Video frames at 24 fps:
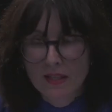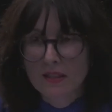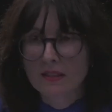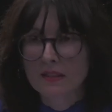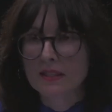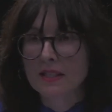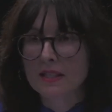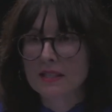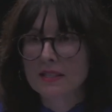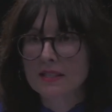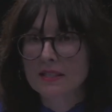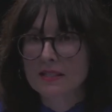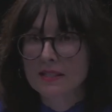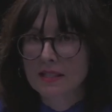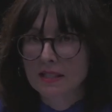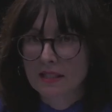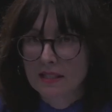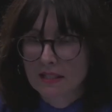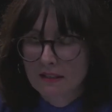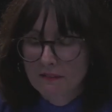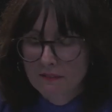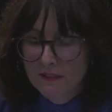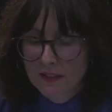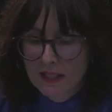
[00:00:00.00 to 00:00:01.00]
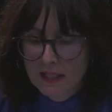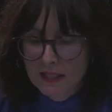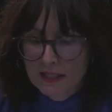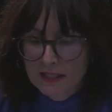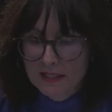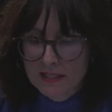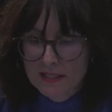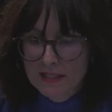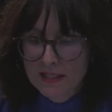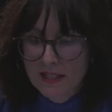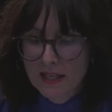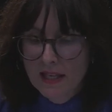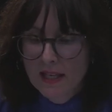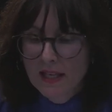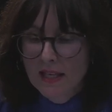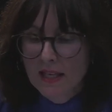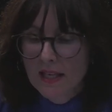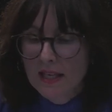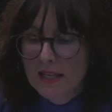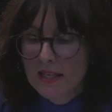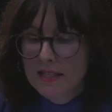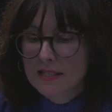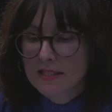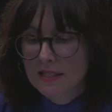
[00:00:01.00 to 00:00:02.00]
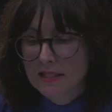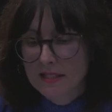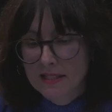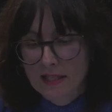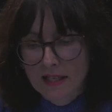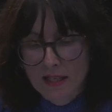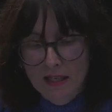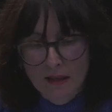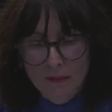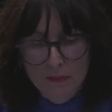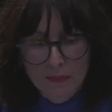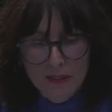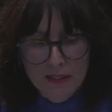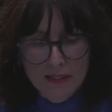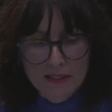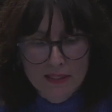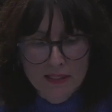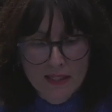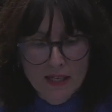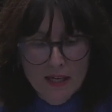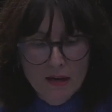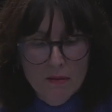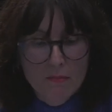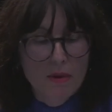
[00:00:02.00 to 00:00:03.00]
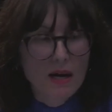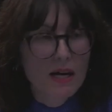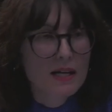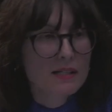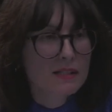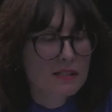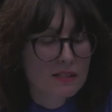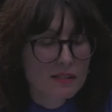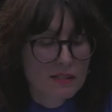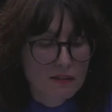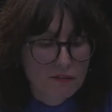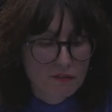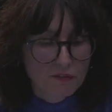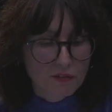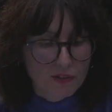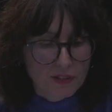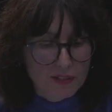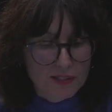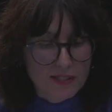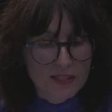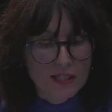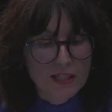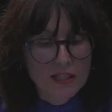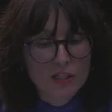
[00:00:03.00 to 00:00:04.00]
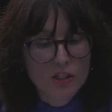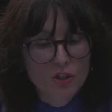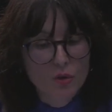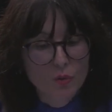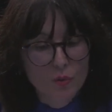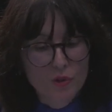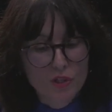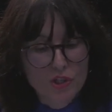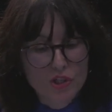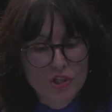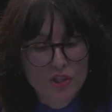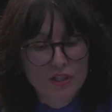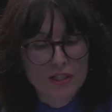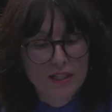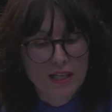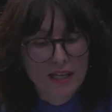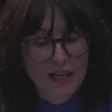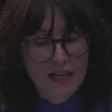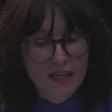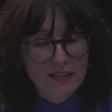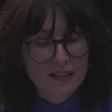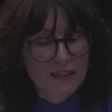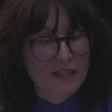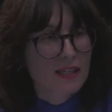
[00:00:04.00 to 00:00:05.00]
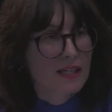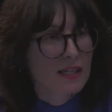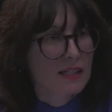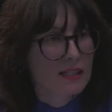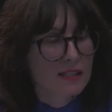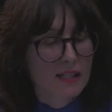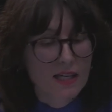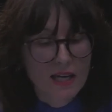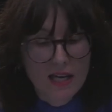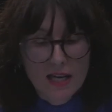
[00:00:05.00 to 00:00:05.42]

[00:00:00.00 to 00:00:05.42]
This significance is determined by the difference into which the ethical